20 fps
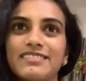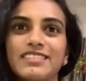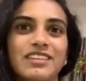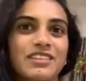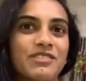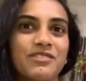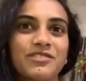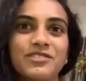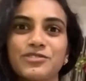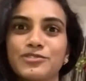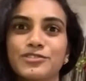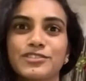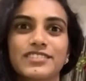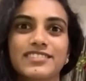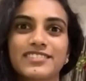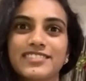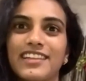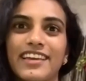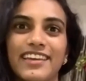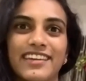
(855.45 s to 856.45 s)
you
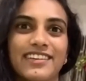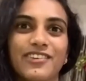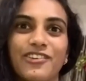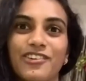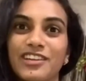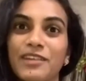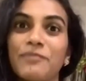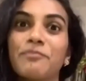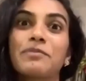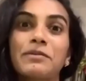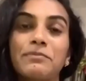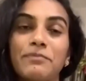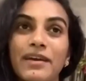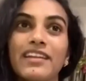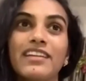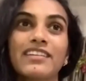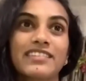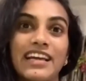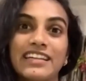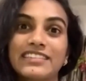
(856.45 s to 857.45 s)
just Olympic
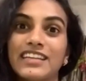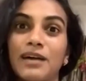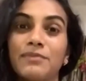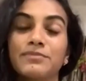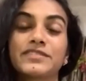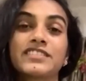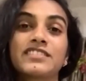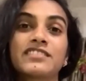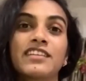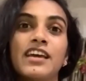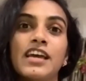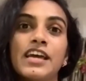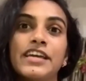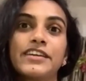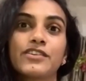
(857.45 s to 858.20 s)
medal that comes in